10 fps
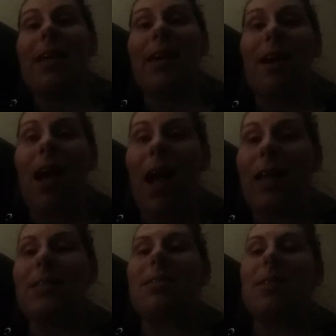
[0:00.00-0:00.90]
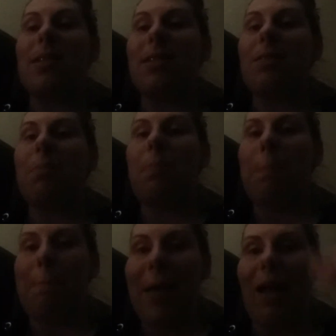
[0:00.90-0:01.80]
a constant
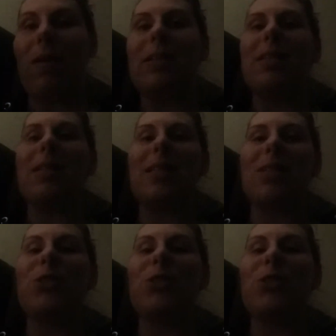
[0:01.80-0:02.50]
balance. It's a